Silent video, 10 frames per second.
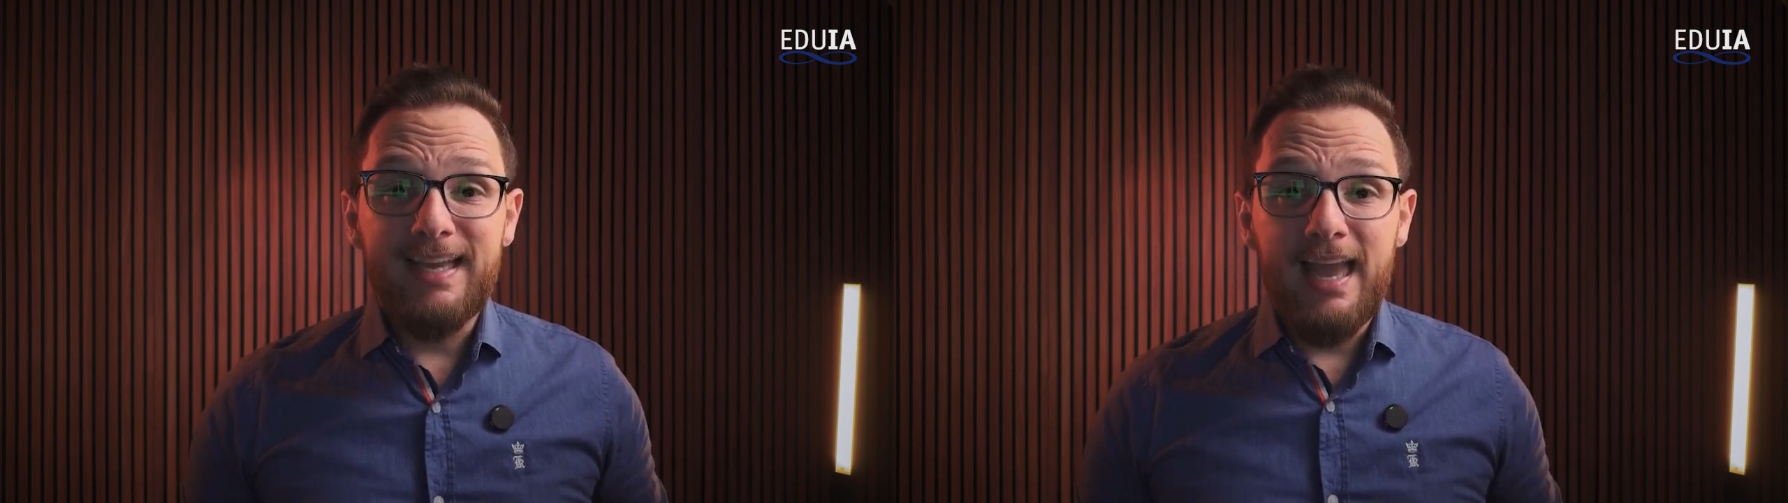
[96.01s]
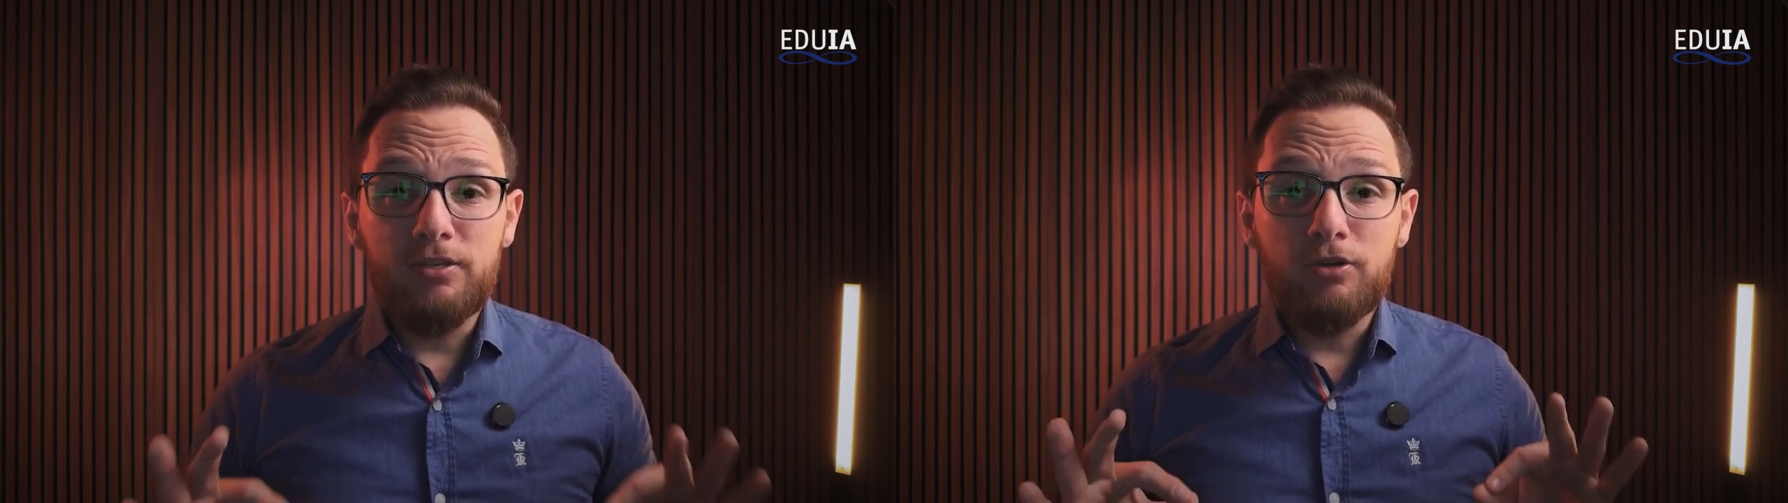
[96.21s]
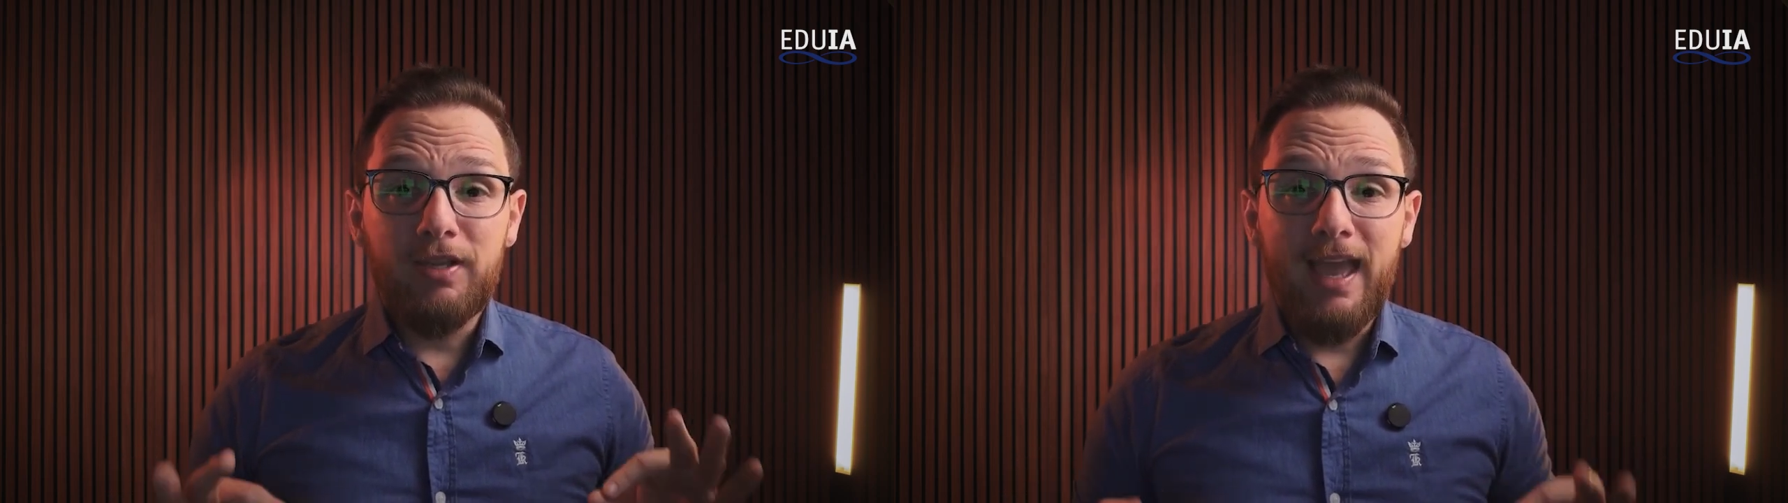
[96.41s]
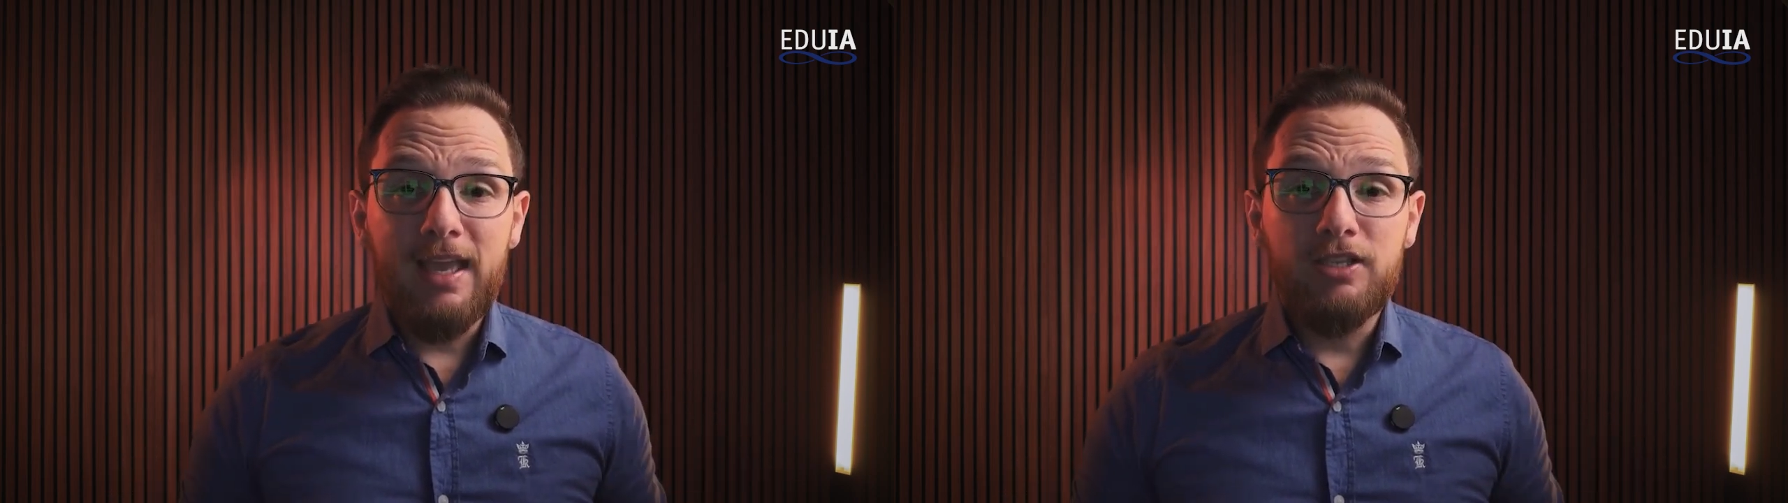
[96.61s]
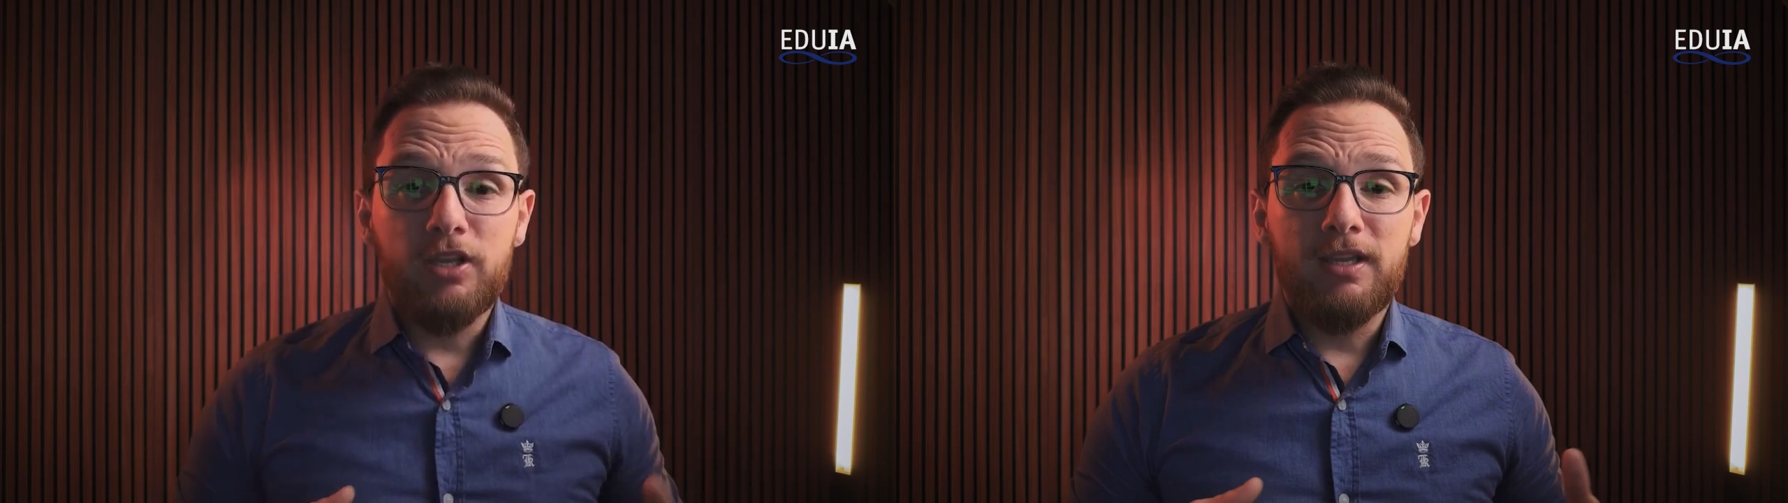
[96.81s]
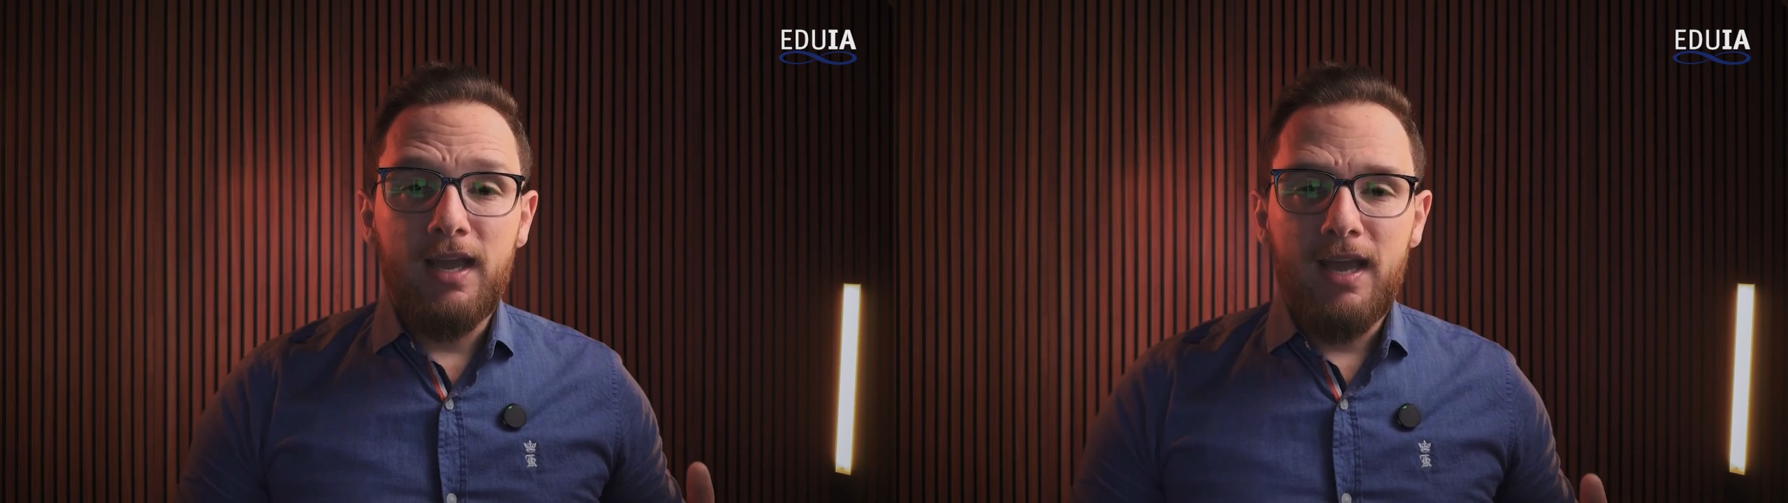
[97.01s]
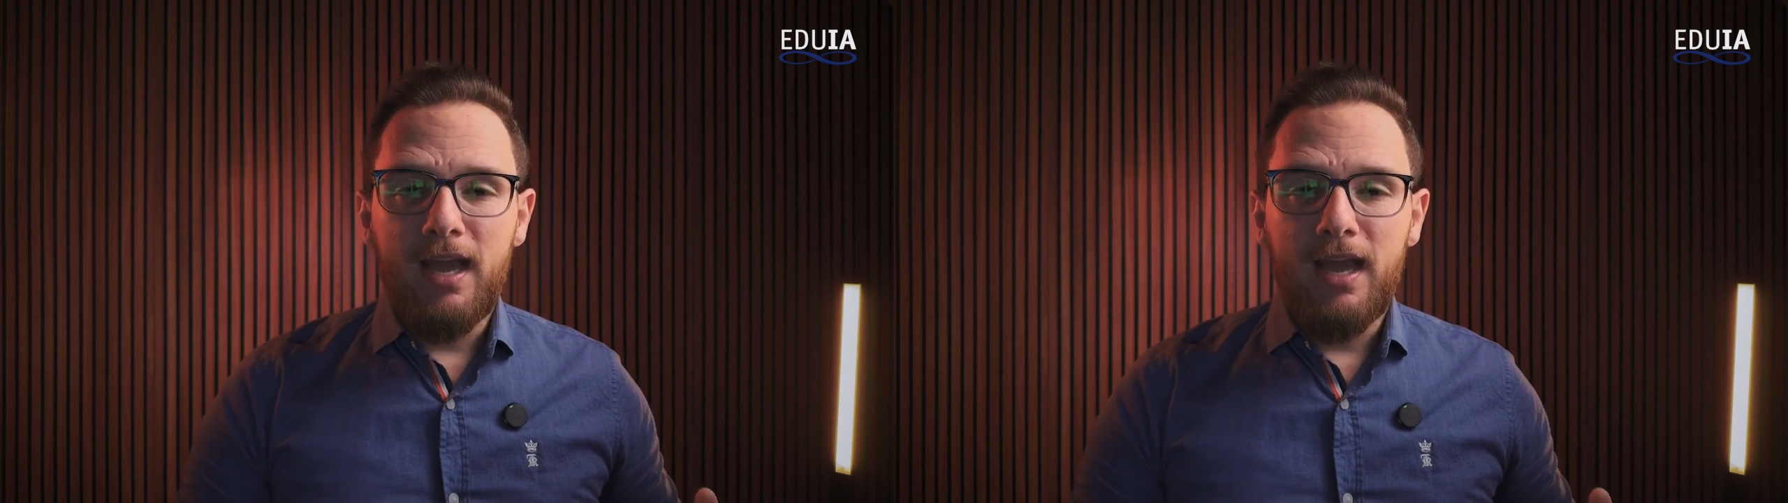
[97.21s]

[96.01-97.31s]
it entered HeyGen